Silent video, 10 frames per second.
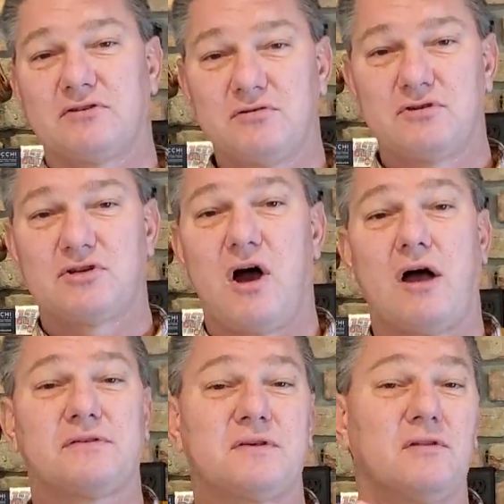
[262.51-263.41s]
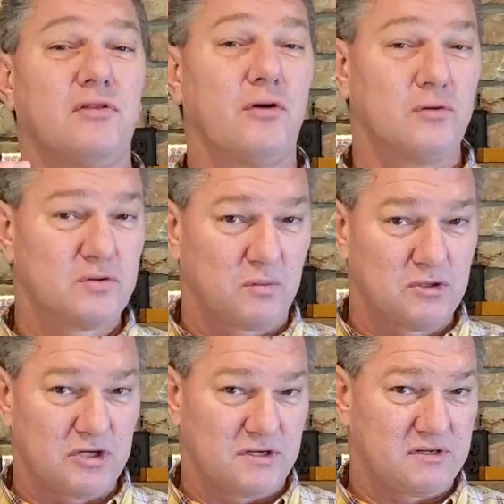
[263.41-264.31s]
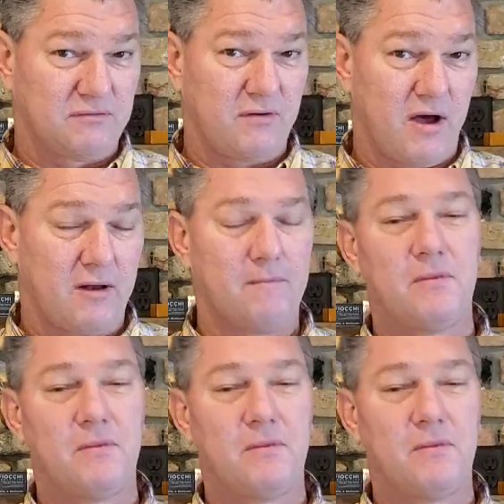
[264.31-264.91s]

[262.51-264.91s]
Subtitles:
2 shots and those were justified.